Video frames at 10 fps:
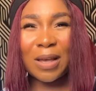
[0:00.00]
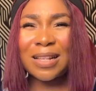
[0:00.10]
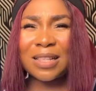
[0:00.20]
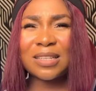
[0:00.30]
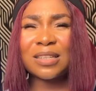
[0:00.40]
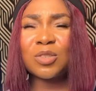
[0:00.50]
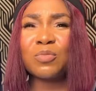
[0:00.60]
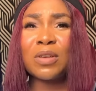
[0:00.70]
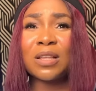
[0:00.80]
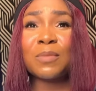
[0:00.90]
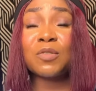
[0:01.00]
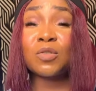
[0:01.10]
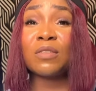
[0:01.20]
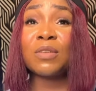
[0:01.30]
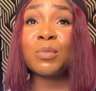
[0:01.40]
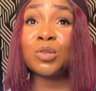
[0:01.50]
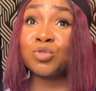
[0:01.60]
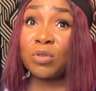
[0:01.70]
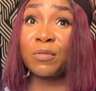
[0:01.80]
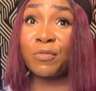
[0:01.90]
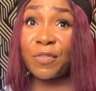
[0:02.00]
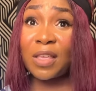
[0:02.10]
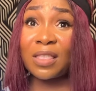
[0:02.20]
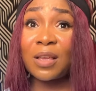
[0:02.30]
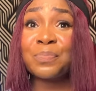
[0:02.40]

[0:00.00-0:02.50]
At least it will make them, it will give them a strong fit